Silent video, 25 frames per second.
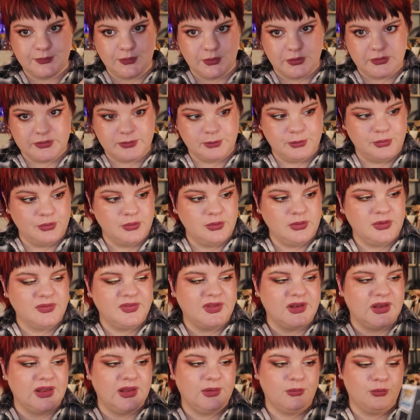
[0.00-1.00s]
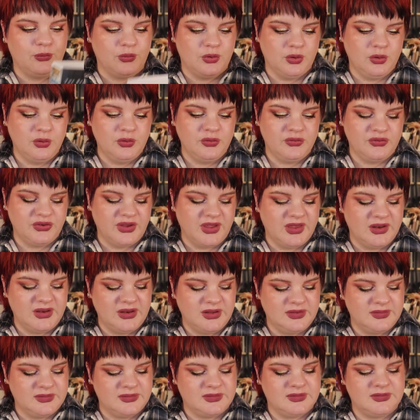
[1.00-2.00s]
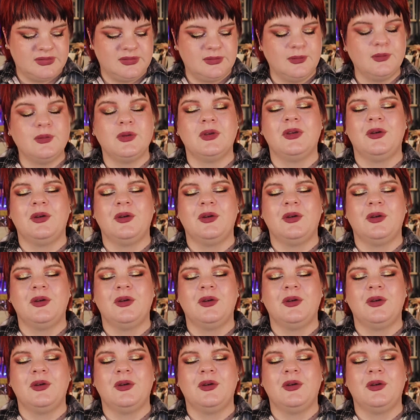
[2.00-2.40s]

first book that he wrote, and it's,